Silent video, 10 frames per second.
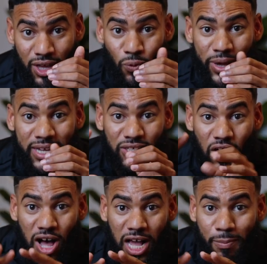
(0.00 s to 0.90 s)
We can
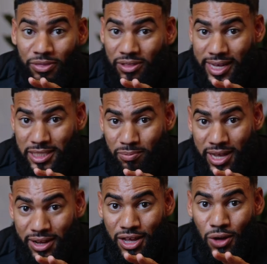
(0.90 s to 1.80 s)
talk about the lesson
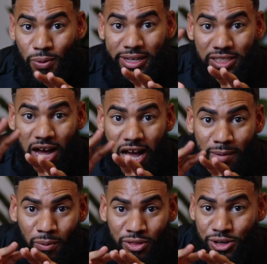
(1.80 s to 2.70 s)
plan. We can talk
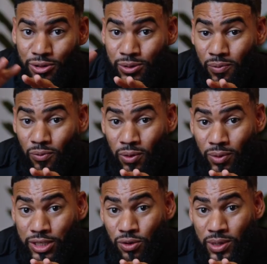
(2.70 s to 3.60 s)
about
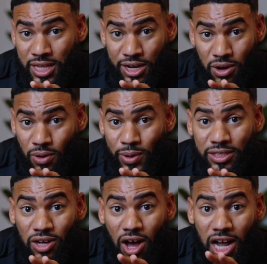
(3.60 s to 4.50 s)
what to do once they know it. We
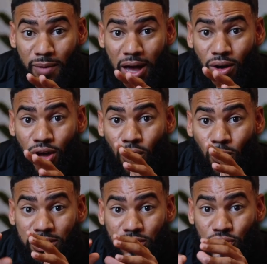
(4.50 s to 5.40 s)
can talk about
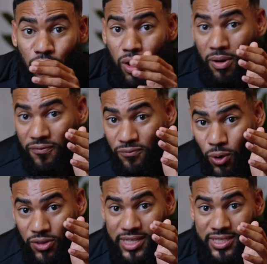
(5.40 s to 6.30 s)
what to do
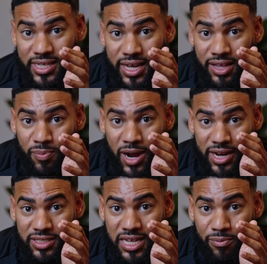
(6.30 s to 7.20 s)
before they see it in the
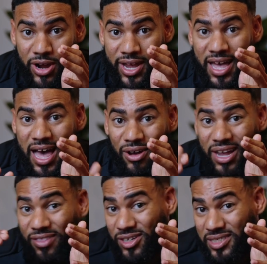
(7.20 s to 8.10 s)
practice time, right? How to
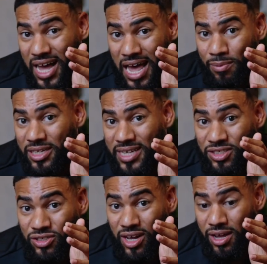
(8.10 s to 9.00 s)
get their time and
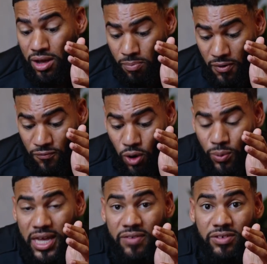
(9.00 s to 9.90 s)
attention on it before
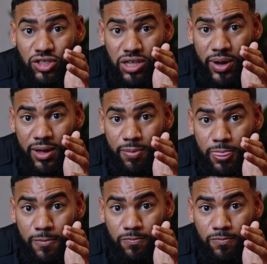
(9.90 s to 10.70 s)
we even show it.